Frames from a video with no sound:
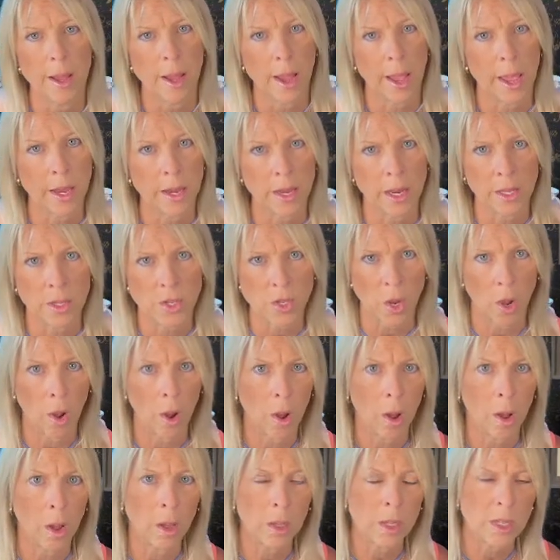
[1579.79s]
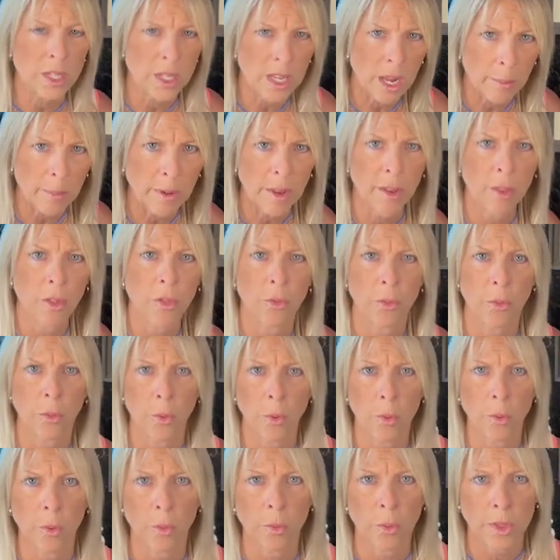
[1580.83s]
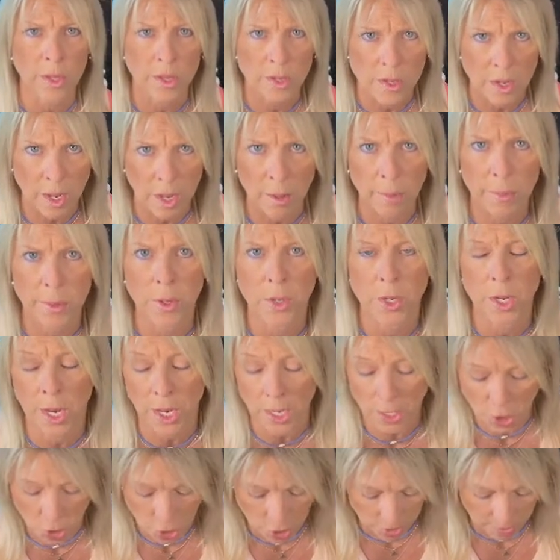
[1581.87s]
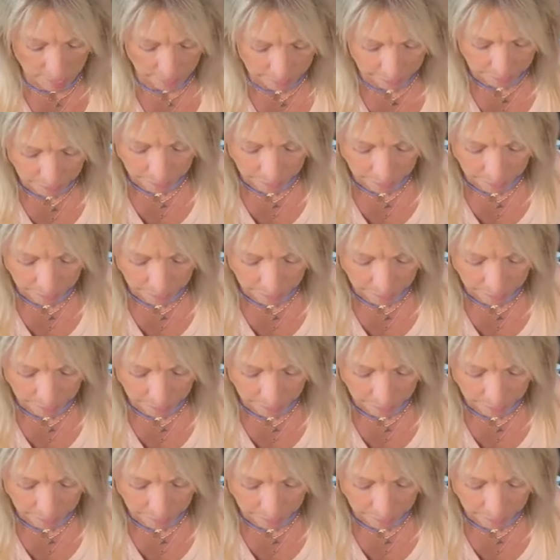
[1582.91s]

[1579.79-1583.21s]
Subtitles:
and it's all stemming through this amputation.